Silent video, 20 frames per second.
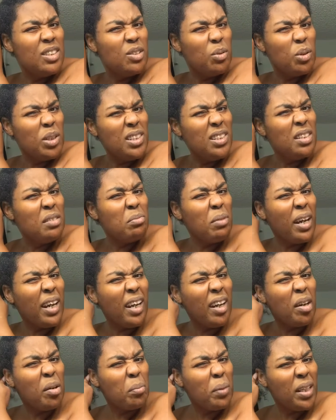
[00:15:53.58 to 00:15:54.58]
twisting my
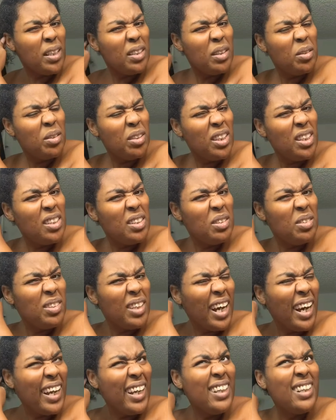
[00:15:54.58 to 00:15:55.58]
hair. Am I doing it too
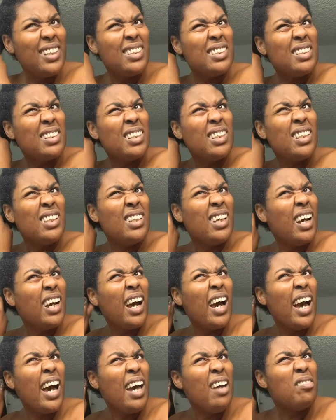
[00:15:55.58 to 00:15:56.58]
tight? Because
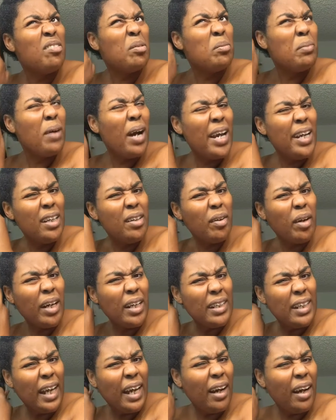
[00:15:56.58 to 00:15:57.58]
I have a
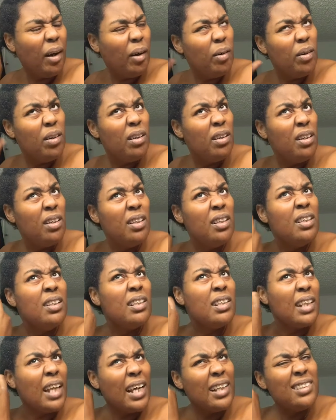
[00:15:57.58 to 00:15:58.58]
migraine
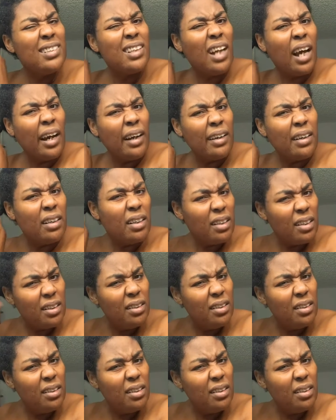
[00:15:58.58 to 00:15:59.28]
now. That's not good.